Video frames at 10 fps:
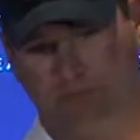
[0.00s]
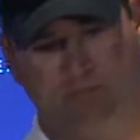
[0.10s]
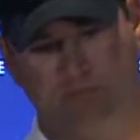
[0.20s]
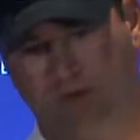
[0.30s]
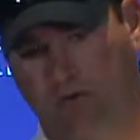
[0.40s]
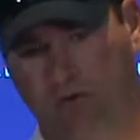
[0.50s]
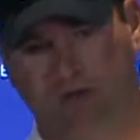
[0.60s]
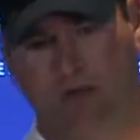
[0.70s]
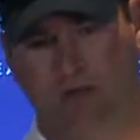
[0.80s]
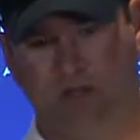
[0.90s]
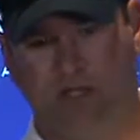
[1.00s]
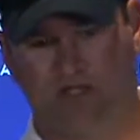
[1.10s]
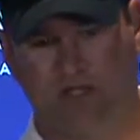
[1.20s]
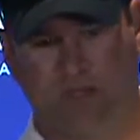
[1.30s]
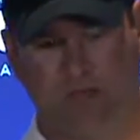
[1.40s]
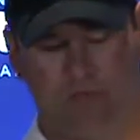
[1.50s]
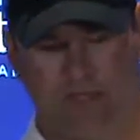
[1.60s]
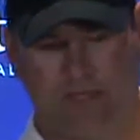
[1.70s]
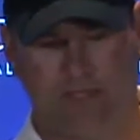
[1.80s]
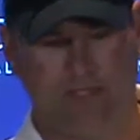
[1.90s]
and better week by week as he's coming back.